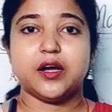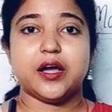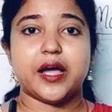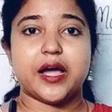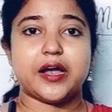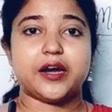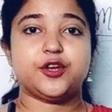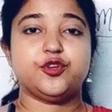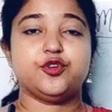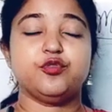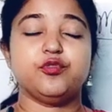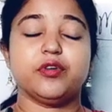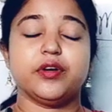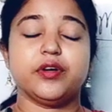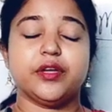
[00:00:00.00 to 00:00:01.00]
and
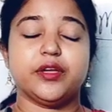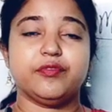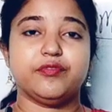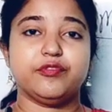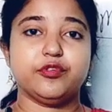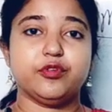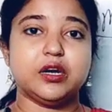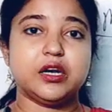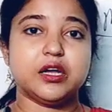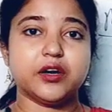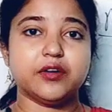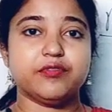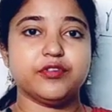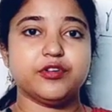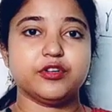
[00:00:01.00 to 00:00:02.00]
if you
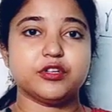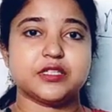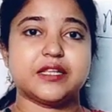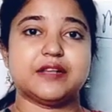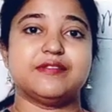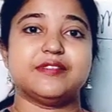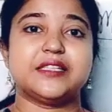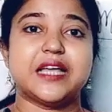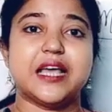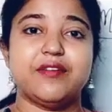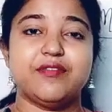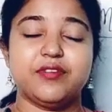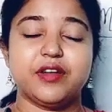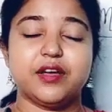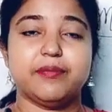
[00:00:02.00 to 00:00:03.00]
love yourself,
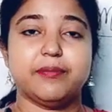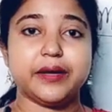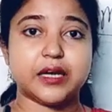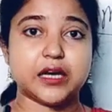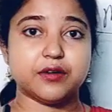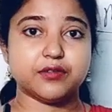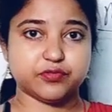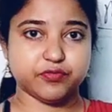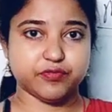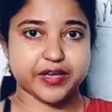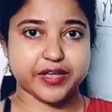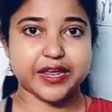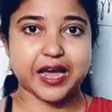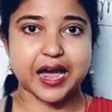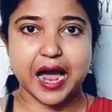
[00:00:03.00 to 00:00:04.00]
self-love becomes
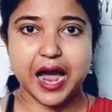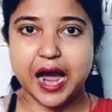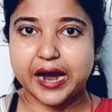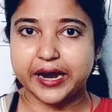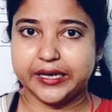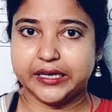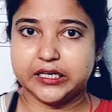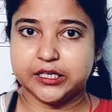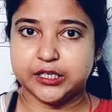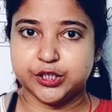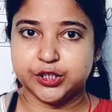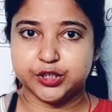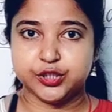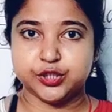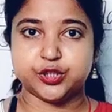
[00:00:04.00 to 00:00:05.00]
very high in
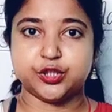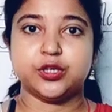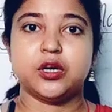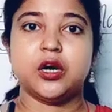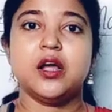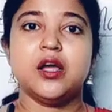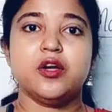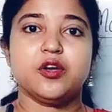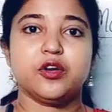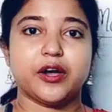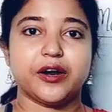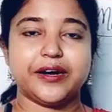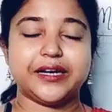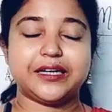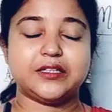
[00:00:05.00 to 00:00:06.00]
your
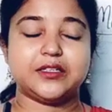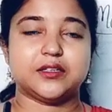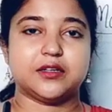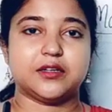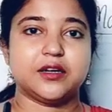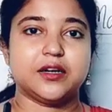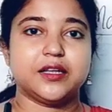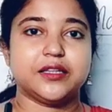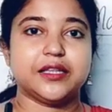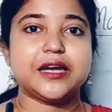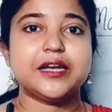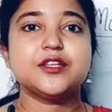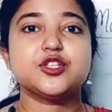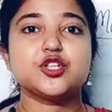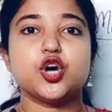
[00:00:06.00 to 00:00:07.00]
character.
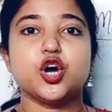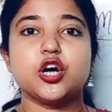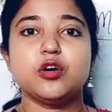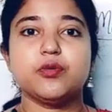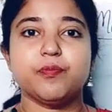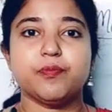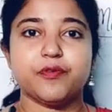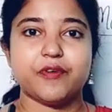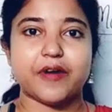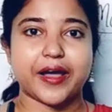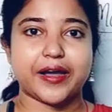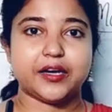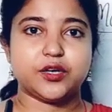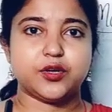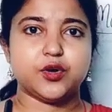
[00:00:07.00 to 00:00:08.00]
That is called
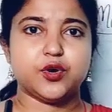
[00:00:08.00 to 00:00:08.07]
pride.